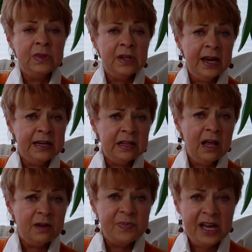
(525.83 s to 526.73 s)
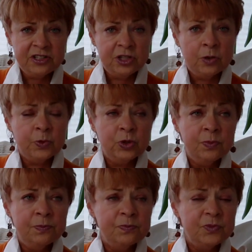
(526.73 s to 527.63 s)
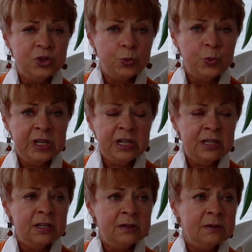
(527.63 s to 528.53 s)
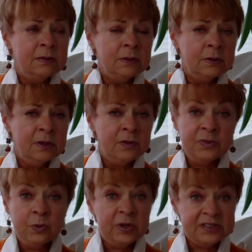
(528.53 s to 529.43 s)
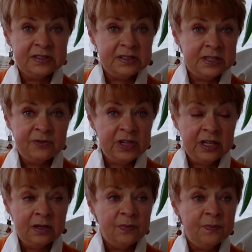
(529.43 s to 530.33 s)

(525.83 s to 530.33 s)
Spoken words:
9 o'clock back to your room to read, if there wasn't TV,